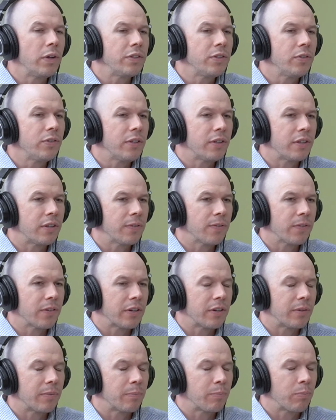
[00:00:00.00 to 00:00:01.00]
what do the
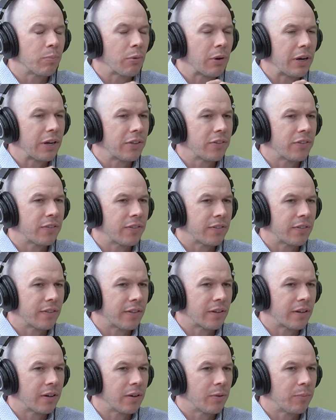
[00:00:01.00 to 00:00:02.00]
different
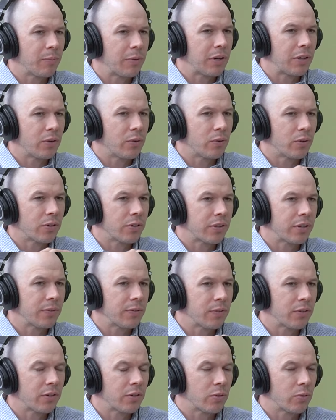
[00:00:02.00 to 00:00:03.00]
branches of the government
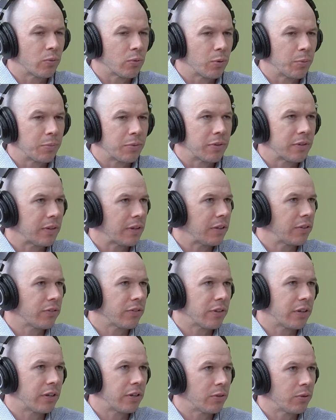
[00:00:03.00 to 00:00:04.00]
or different groups
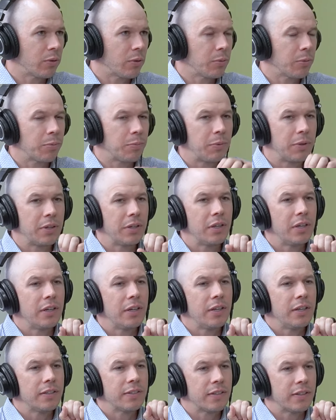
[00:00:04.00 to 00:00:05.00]
say there's 100 groups
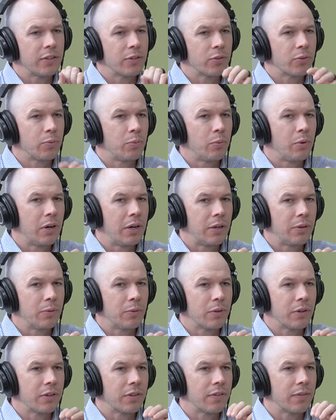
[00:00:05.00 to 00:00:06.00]
but say there's
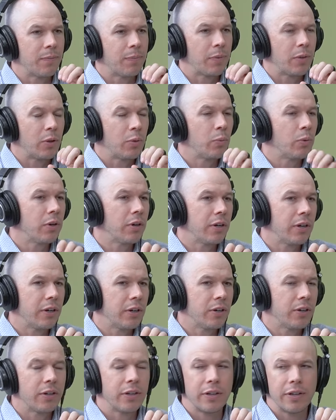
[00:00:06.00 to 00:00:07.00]
one where it's
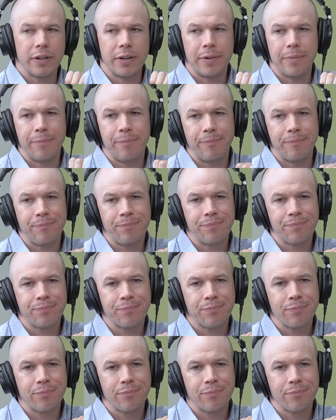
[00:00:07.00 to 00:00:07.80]
we're here to